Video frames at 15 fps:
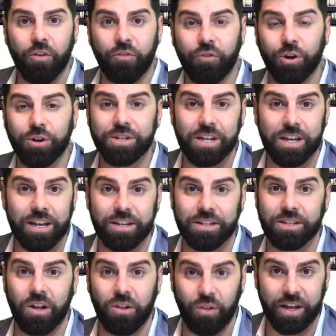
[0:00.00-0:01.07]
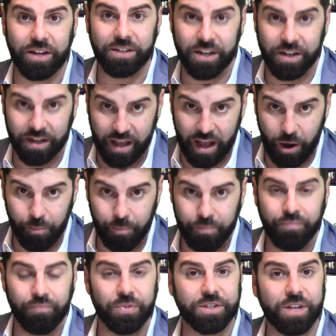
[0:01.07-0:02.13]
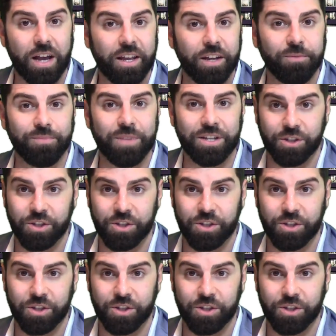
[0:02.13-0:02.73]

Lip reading: first is a LinkedIn account. The second is a